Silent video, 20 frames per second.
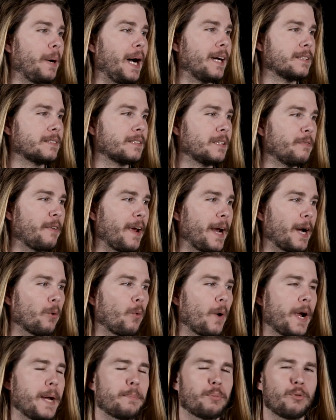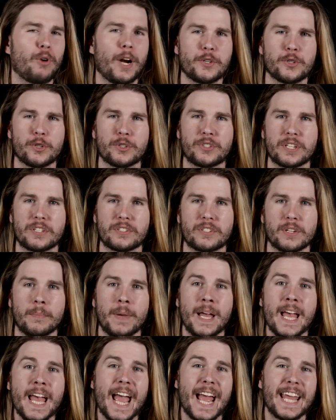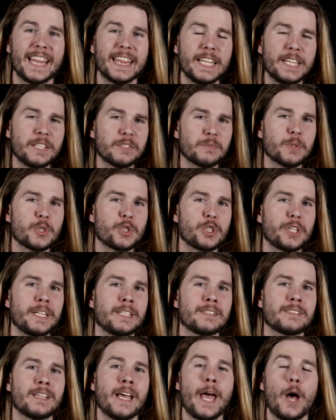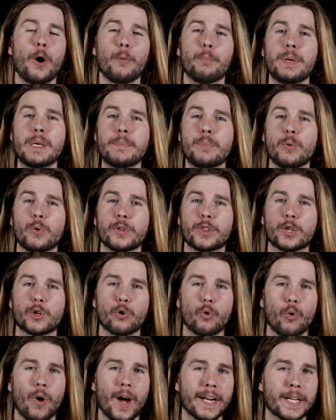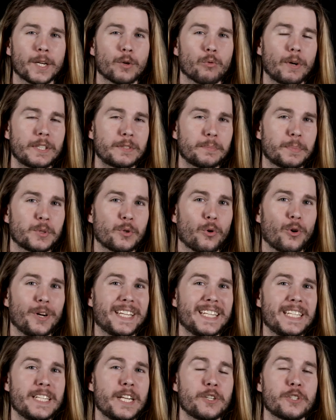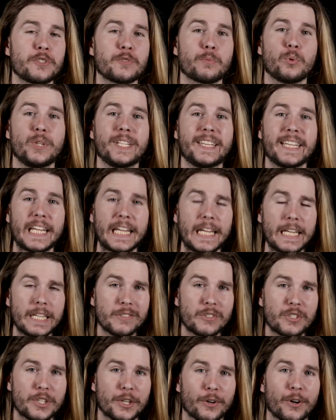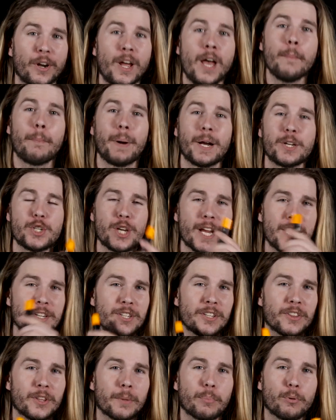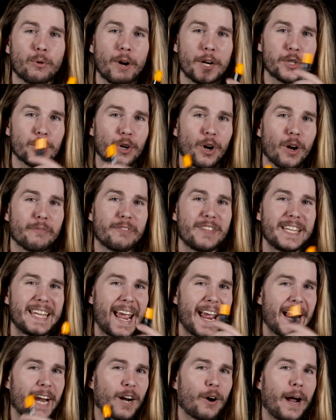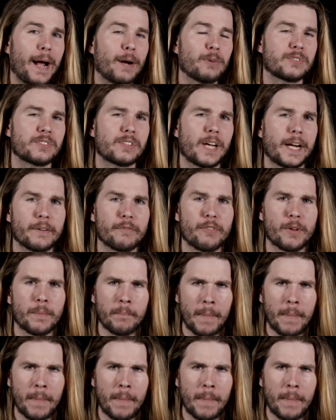positive airway pressure system, and these machines help people with chronic respiratory conditions breathe easier by changing the pressure of the air outside of their